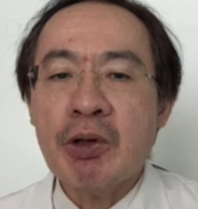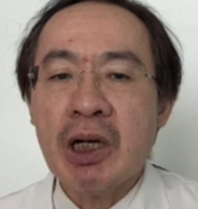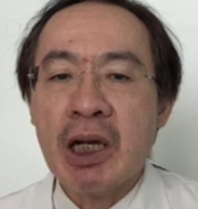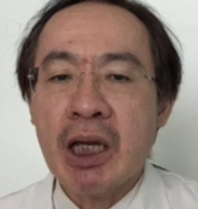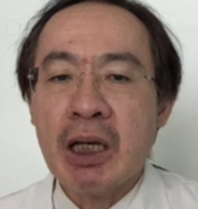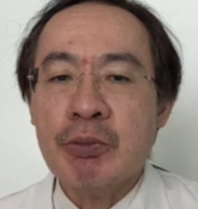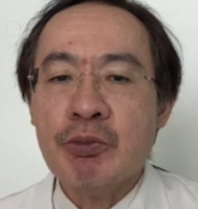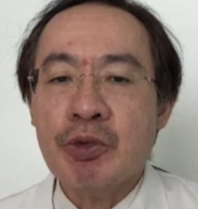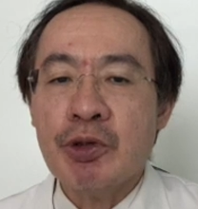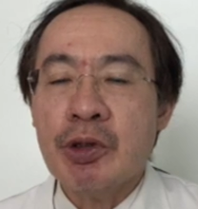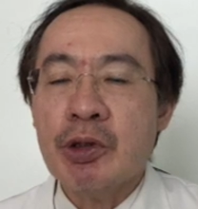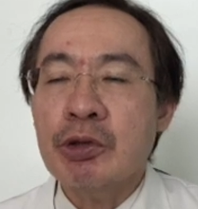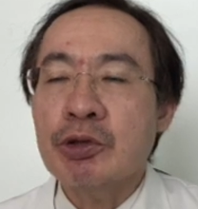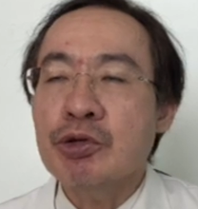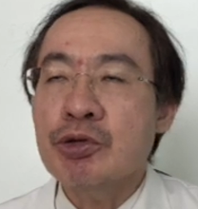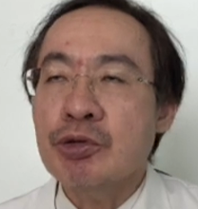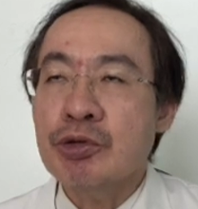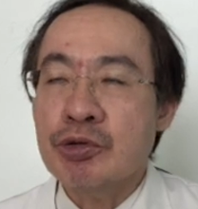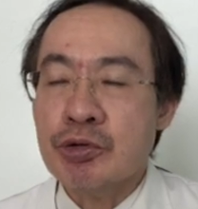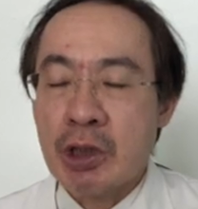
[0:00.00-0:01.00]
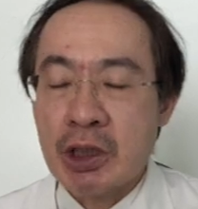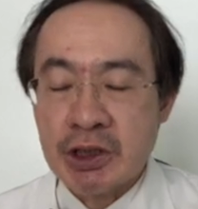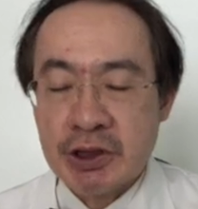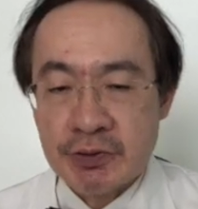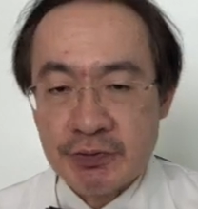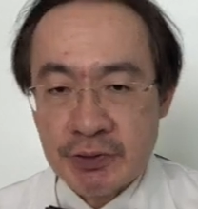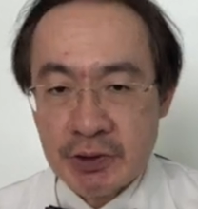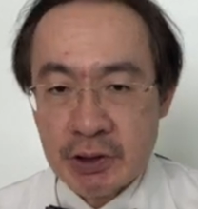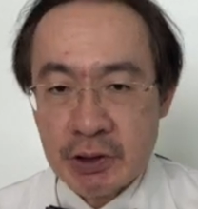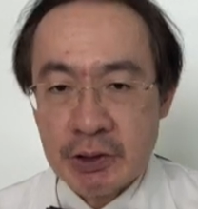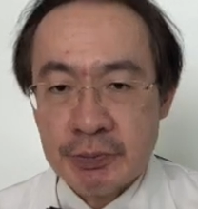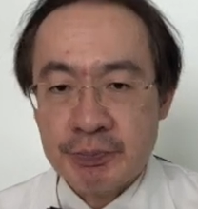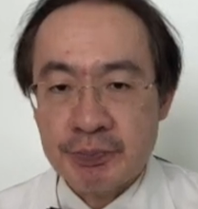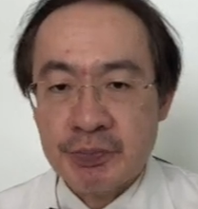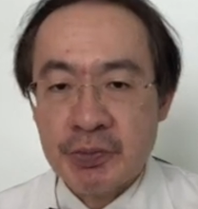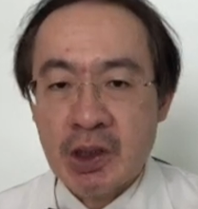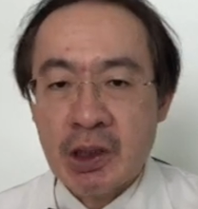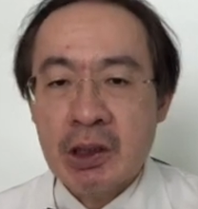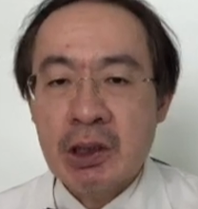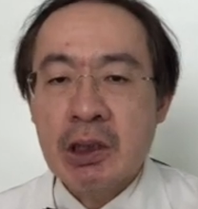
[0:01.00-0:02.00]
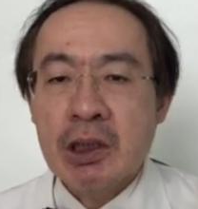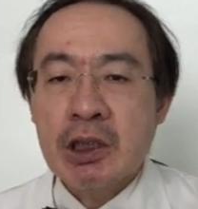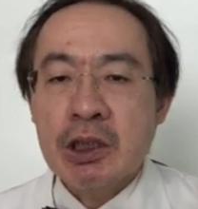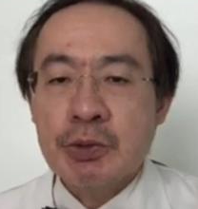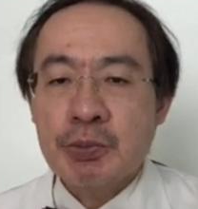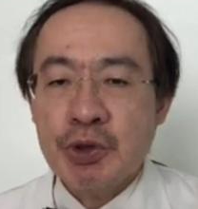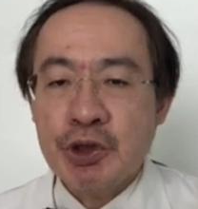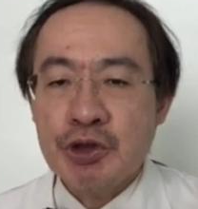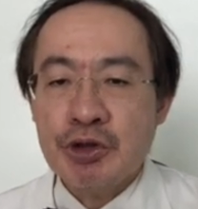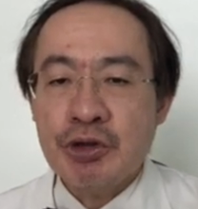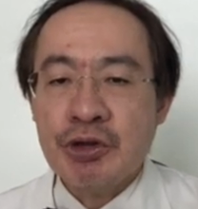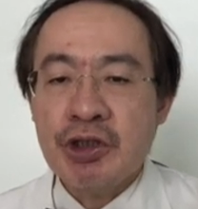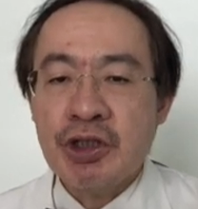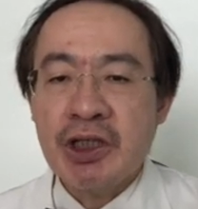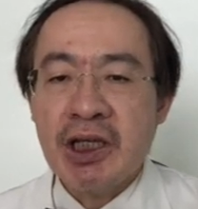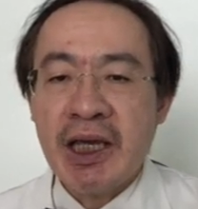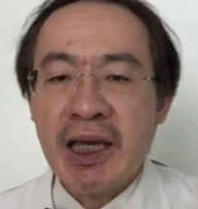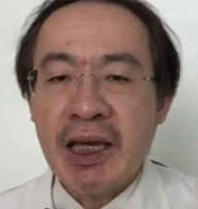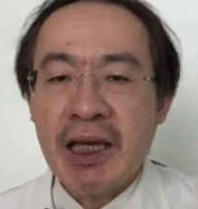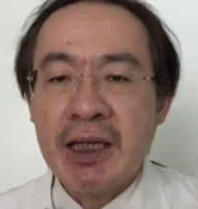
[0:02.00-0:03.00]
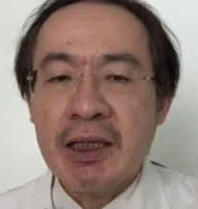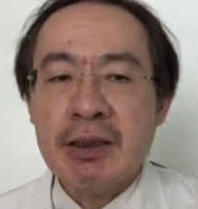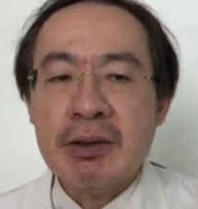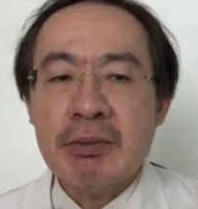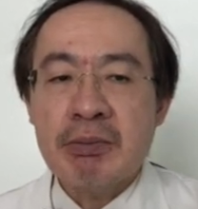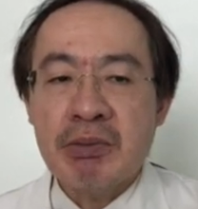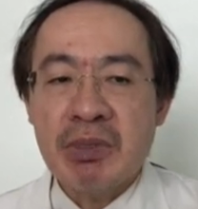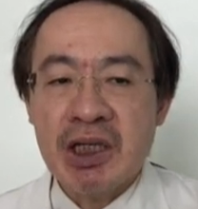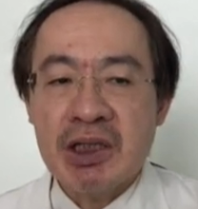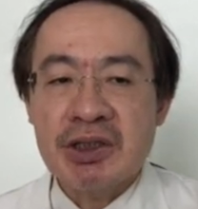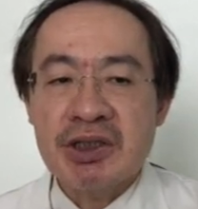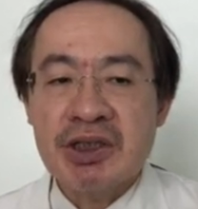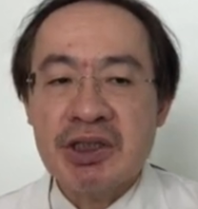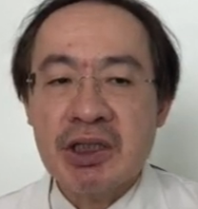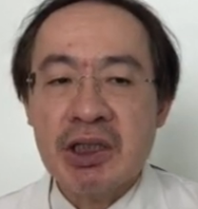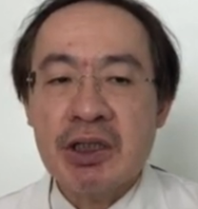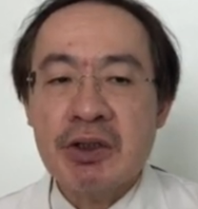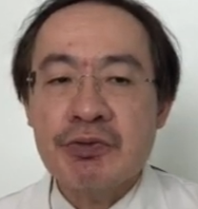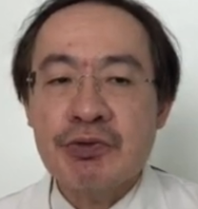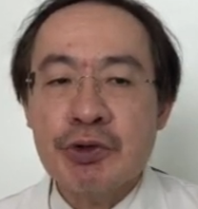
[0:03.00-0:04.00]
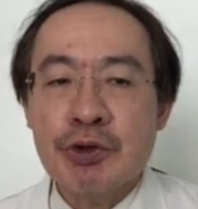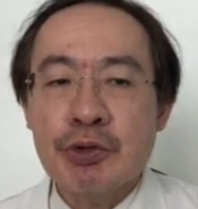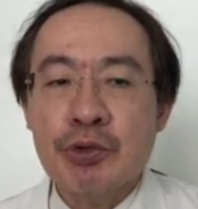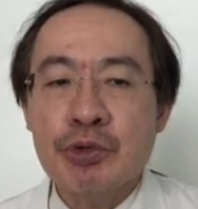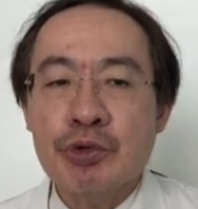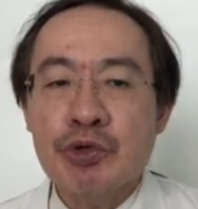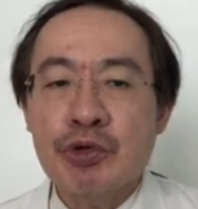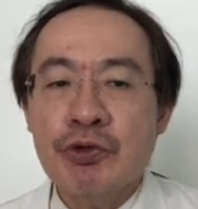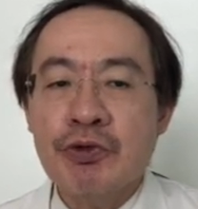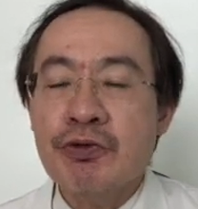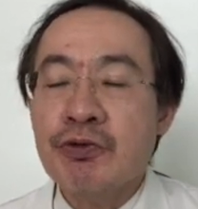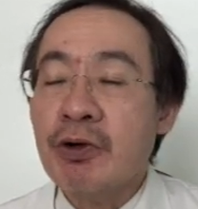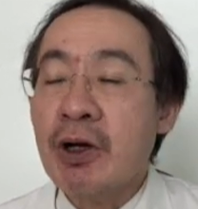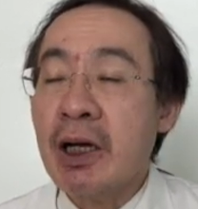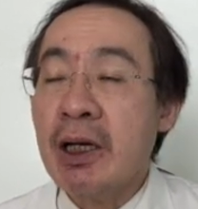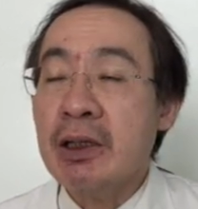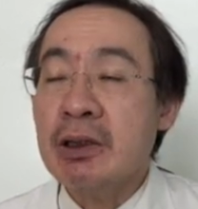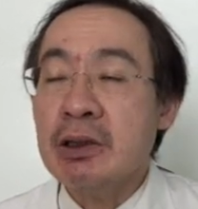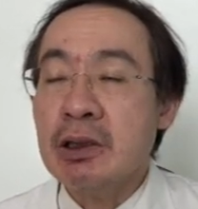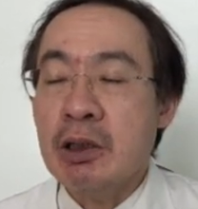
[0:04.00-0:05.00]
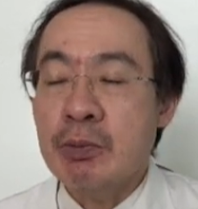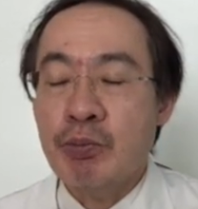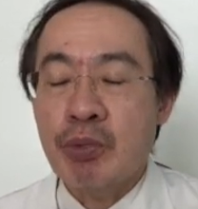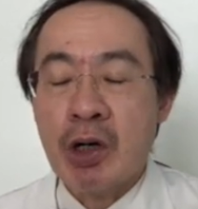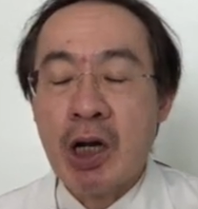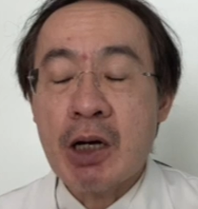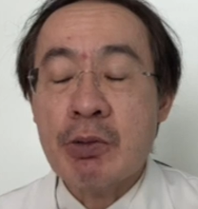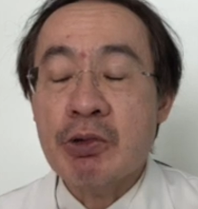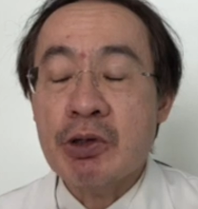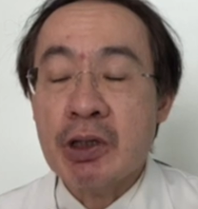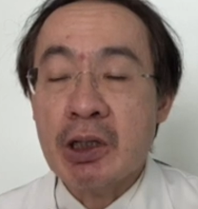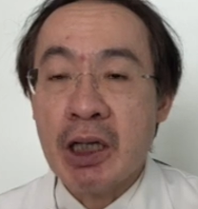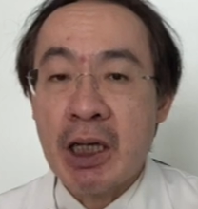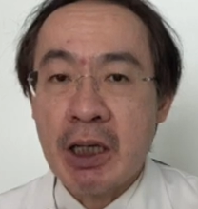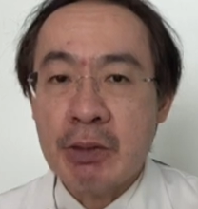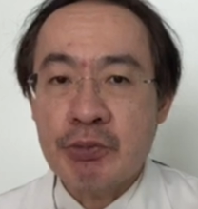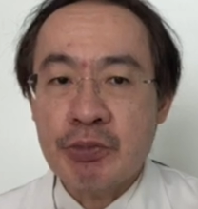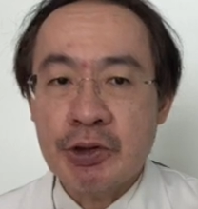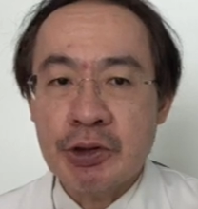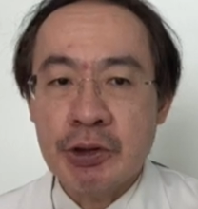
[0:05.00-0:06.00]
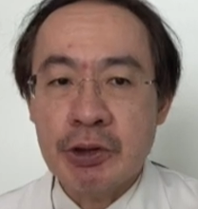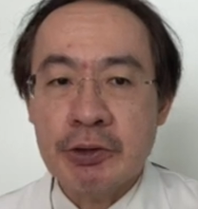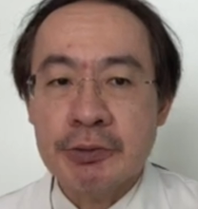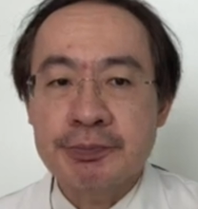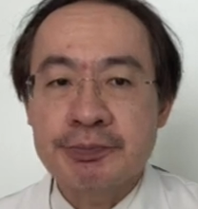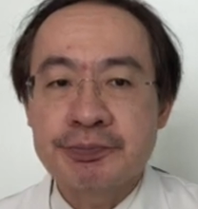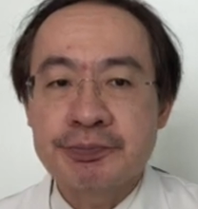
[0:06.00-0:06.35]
embryo to transfer, PGT-A may serve you to find a proper embryo.